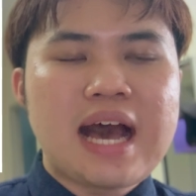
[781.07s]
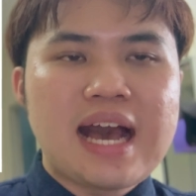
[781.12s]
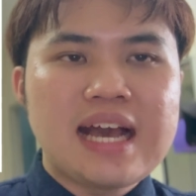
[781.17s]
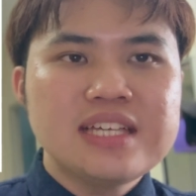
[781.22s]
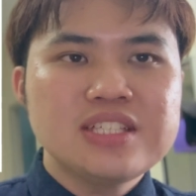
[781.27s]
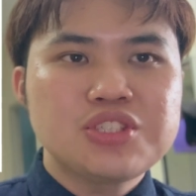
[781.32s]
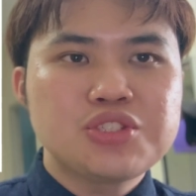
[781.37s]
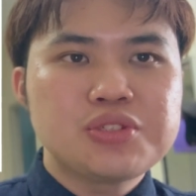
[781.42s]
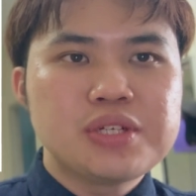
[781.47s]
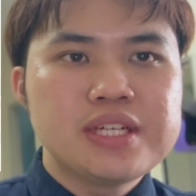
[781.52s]
eye
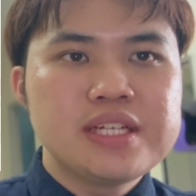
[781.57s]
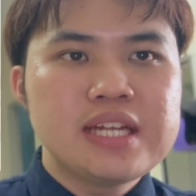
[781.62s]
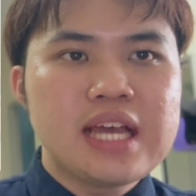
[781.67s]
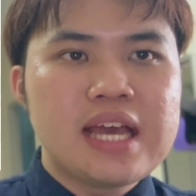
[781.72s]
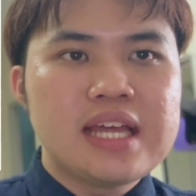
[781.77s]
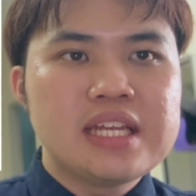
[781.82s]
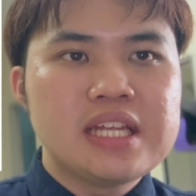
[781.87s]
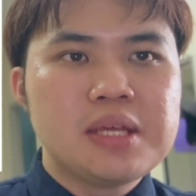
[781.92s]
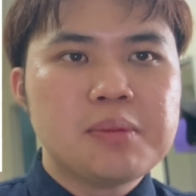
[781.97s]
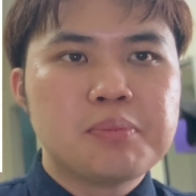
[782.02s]
strain
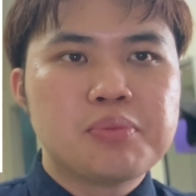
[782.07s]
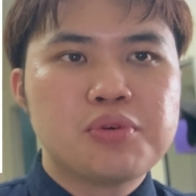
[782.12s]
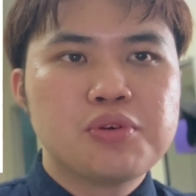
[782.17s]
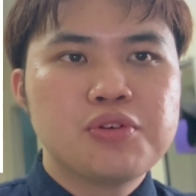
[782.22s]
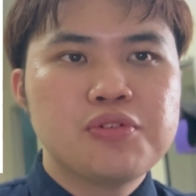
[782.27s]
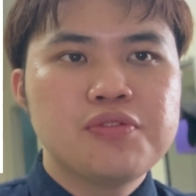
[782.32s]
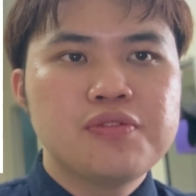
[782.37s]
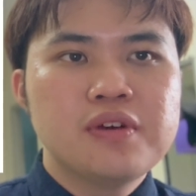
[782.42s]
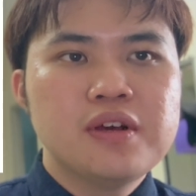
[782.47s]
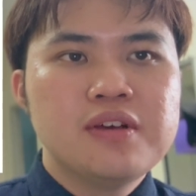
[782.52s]
and
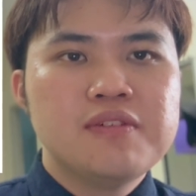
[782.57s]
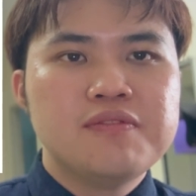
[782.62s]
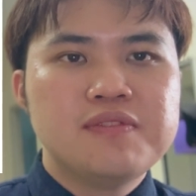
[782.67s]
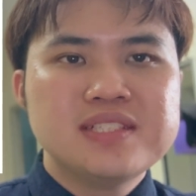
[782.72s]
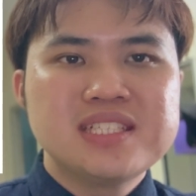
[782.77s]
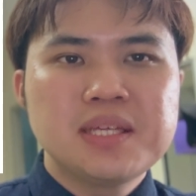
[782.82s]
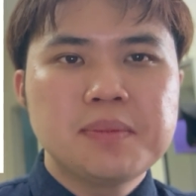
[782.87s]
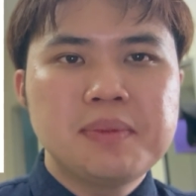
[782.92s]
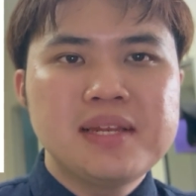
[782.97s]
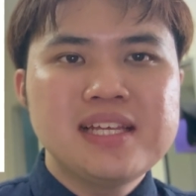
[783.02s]
improve
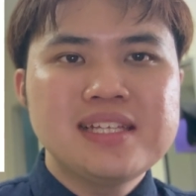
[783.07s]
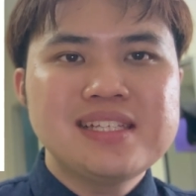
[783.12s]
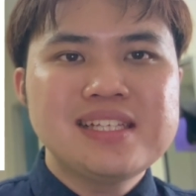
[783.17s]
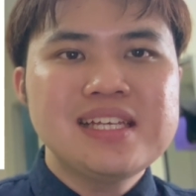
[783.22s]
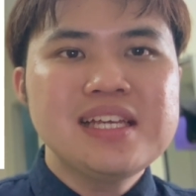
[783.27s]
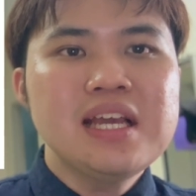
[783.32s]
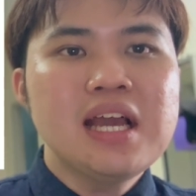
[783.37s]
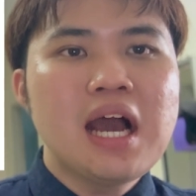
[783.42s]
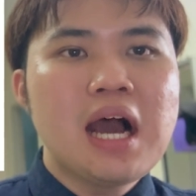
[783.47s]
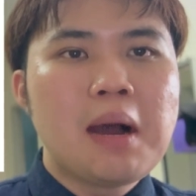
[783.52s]

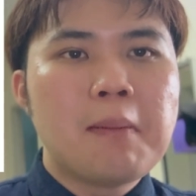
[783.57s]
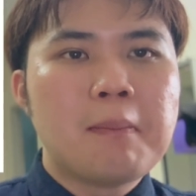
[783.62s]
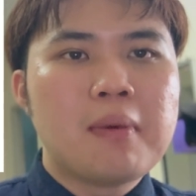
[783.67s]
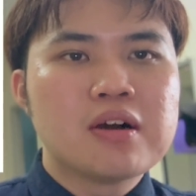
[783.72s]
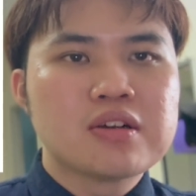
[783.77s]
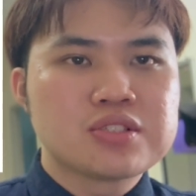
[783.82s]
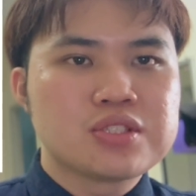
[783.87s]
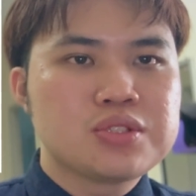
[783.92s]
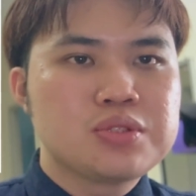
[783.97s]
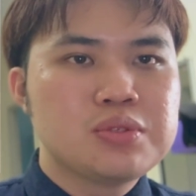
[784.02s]
visibility
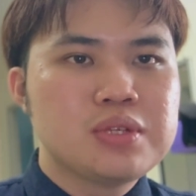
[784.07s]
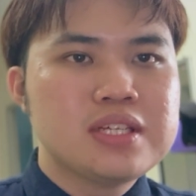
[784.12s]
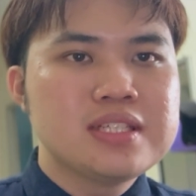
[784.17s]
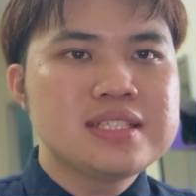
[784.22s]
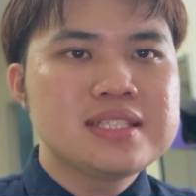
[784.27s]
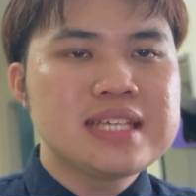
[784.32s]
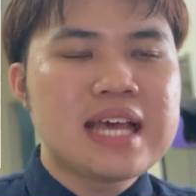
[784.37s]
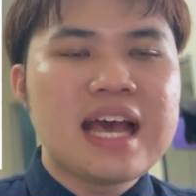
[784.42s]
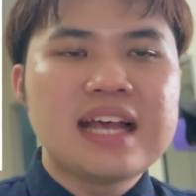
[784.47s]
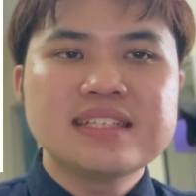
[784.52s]
among
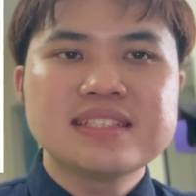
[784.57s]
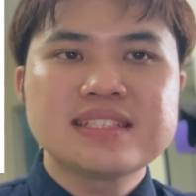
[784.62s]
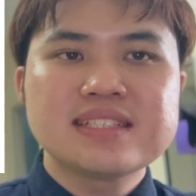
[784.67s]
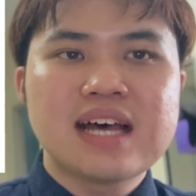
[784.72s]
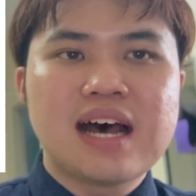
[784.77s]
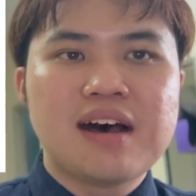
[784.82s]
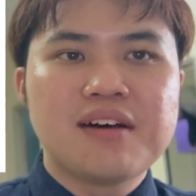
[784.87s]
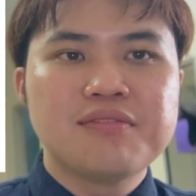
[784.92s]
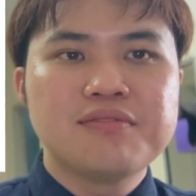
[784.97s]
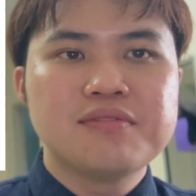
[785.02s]
students and
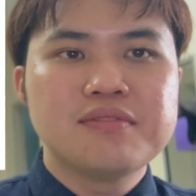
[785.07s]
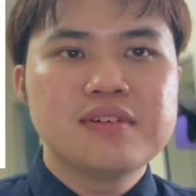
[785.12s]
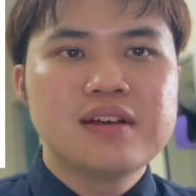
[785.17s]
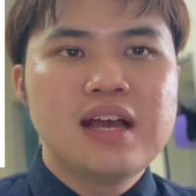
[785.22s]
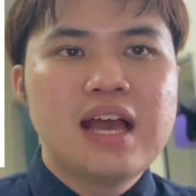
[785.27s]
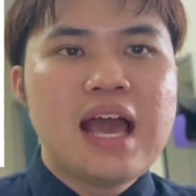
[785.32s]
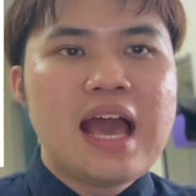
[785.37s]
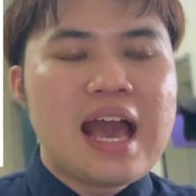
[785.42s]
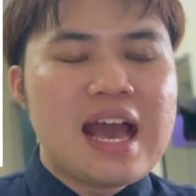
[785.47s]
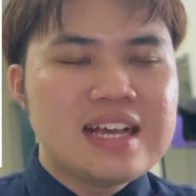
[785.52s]
staff.
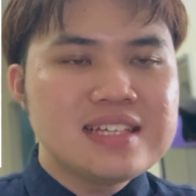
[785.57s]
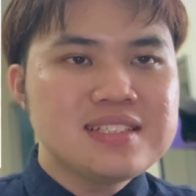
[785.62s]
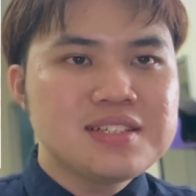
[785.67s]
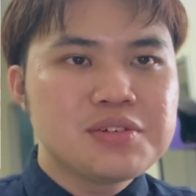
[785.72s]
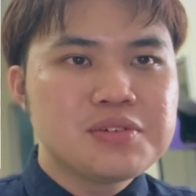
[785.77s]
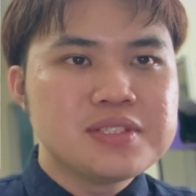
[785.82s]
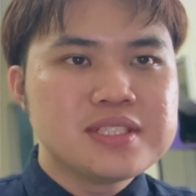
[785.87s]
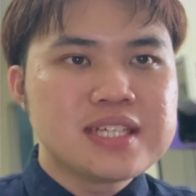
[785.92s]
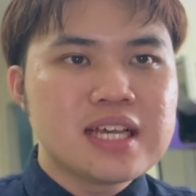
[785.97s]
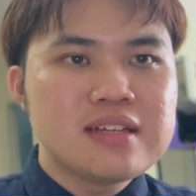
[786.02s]
As a
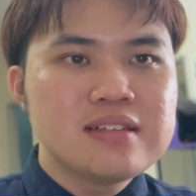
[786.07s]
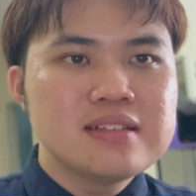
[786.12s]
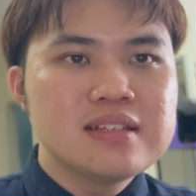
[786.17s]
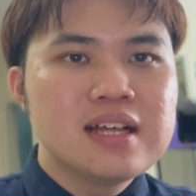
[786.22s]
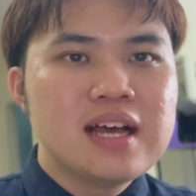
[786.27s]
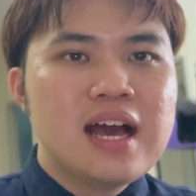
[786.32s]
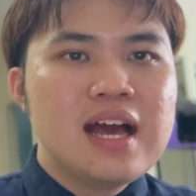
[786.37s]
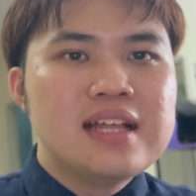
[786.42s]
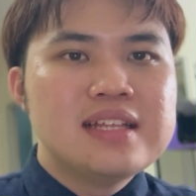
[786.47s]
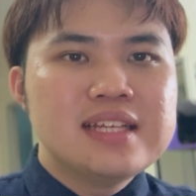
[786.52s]
result,
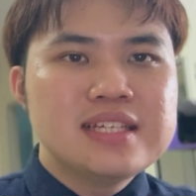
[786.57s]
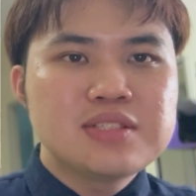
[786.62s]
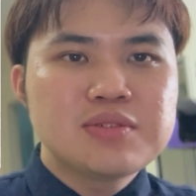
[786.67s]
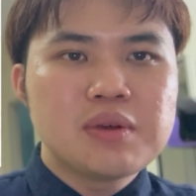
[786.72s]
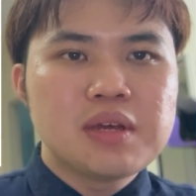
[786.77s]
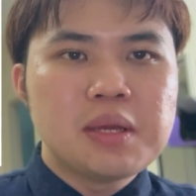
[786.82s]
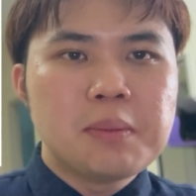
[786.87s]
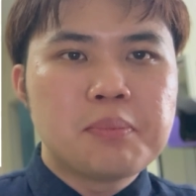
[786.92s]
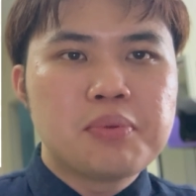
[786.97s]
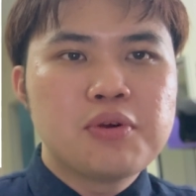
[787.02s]
this
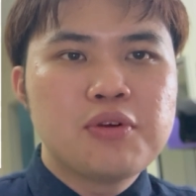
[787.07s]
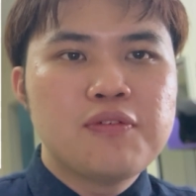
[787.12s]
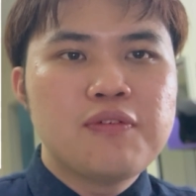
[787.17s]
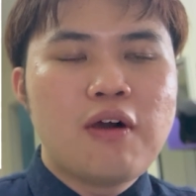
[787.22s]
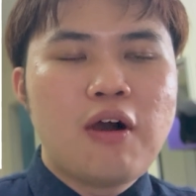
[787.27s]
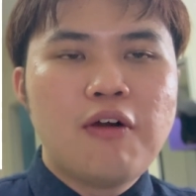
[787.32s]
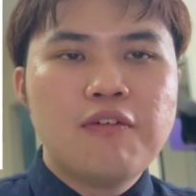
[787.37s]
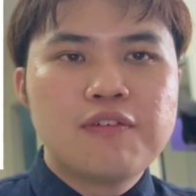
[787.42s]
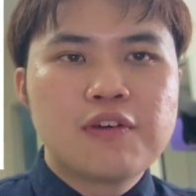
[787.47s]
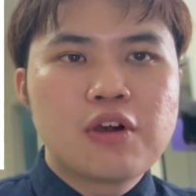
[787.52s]
will improve
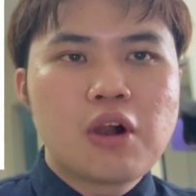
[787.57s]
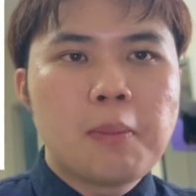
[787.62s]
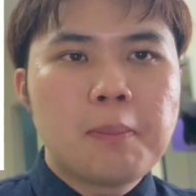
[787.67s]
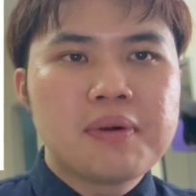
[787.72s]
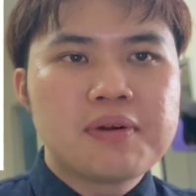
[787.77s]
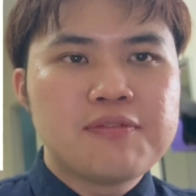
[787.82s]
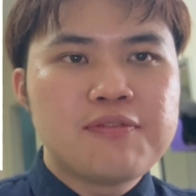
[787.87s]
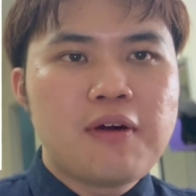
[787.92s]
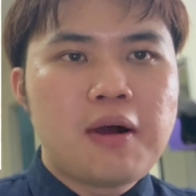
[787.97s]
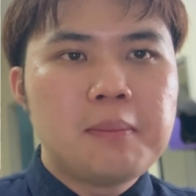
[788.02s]
overall
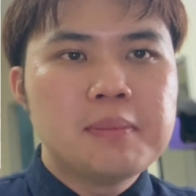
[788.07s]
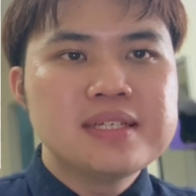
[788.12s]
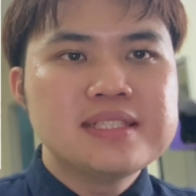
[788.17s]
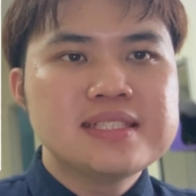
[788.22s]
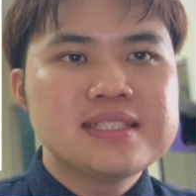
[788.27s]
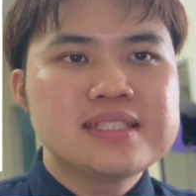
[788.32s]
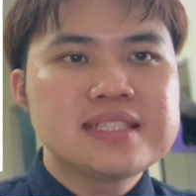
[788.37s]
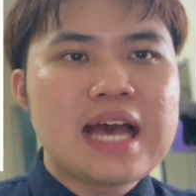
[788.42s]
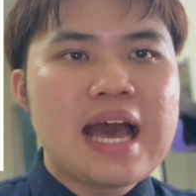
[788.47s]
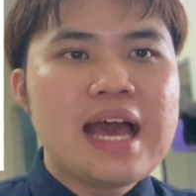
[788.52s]

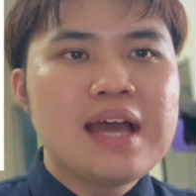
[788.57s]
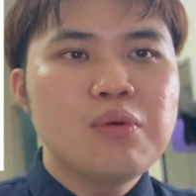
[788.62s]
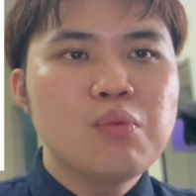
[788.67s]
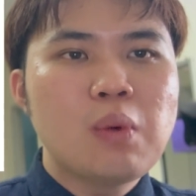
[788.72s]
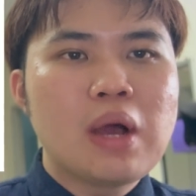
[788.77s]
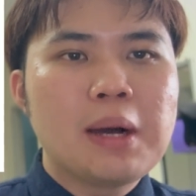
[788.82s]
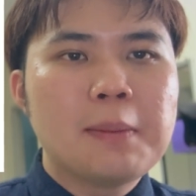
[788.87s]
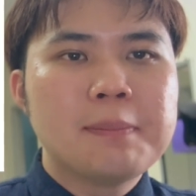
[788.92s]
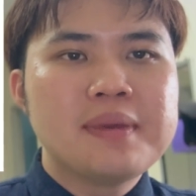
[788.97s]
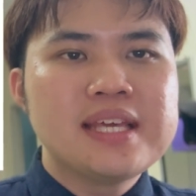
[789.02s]
performance and
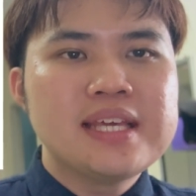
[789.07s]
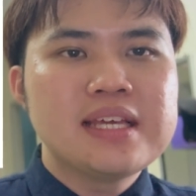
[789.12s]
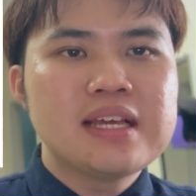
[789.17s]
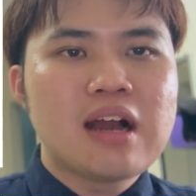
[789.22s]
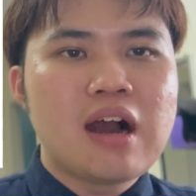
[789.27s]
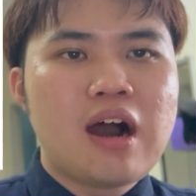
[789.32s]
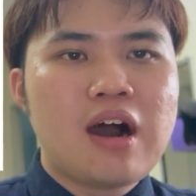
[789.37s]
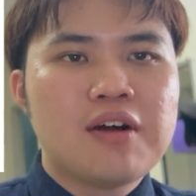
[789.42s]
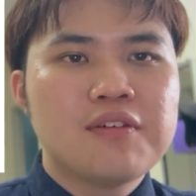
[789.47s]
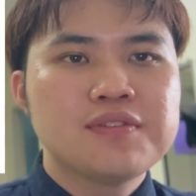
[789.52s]
well-being
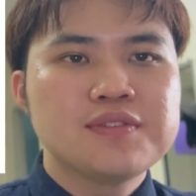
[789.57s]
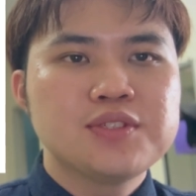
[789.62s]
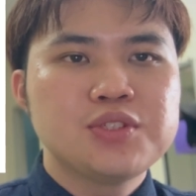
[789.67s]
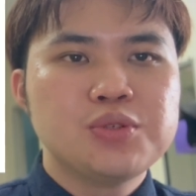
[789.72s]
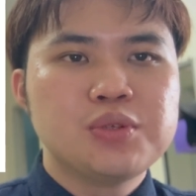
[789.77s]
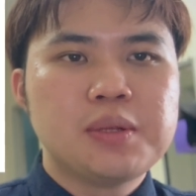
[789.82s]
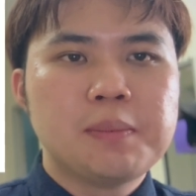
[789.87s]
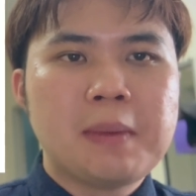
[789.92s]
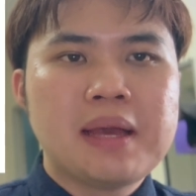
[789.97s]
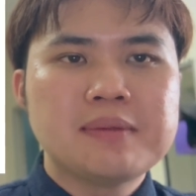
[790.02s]
of
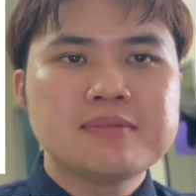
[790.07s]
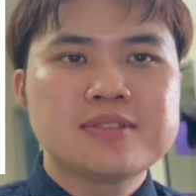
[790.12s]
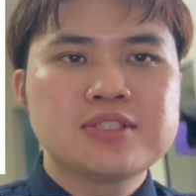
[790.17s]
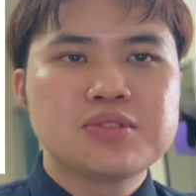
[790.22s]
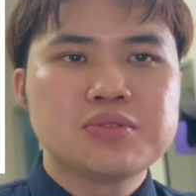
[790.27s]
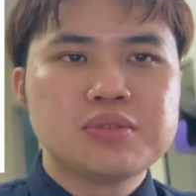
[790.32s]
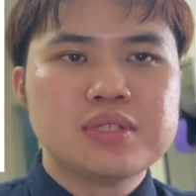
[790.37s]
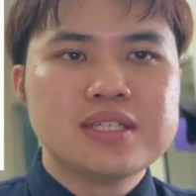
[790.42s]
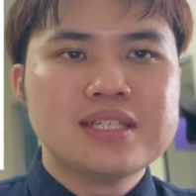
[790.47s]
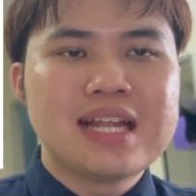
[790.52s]
UniMAP'S
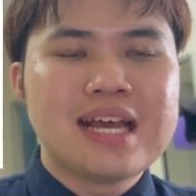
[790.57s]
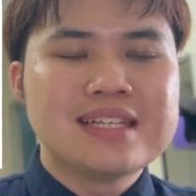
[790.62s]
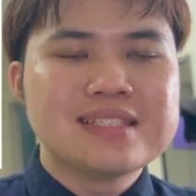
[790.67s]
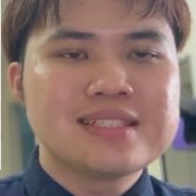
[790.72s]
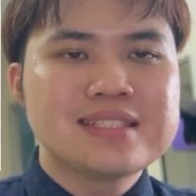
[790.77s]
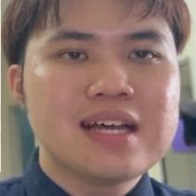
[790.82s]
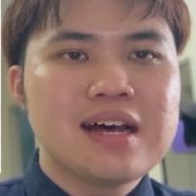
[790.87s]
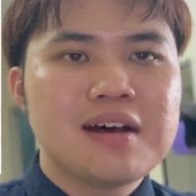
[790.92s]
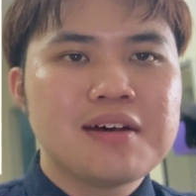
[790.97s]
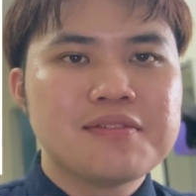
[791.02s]
students and
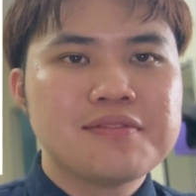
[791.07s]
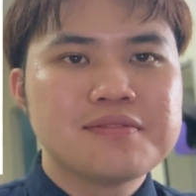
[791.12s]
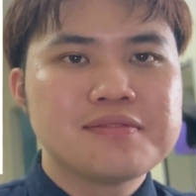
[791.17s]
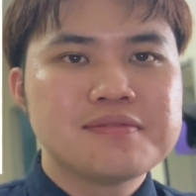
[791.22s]
staff.